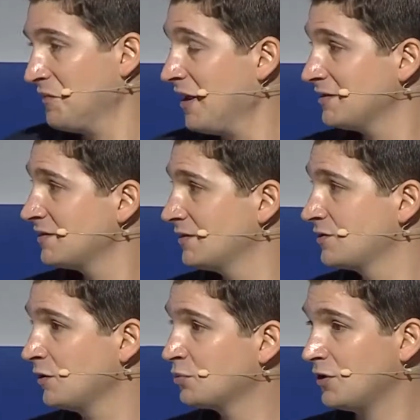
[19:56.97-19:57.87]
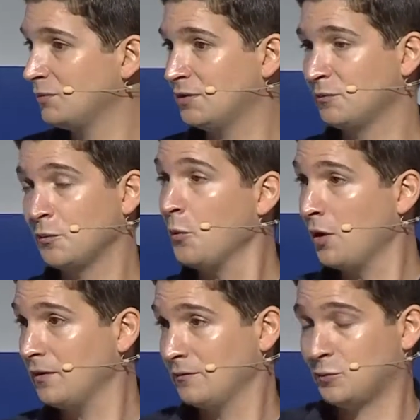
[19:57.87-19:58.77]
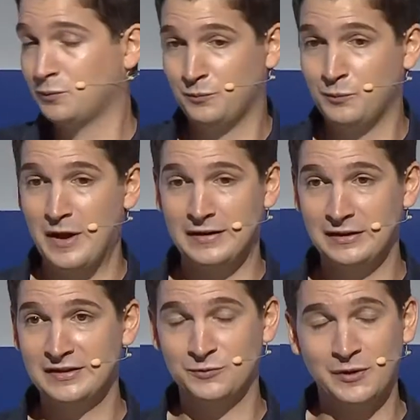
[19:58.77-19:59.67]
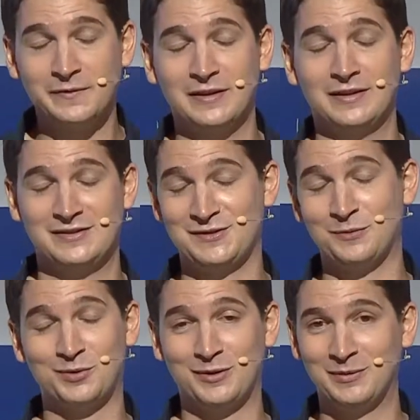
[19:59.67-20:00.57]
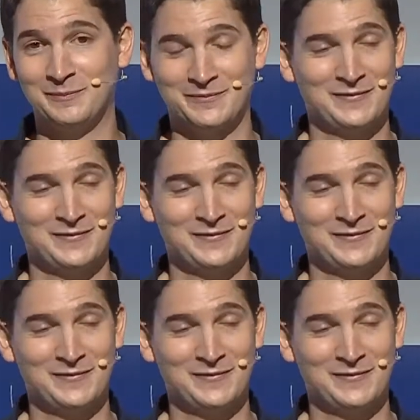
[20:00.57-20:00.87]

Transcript: It's no problem. At least we think it's no problem.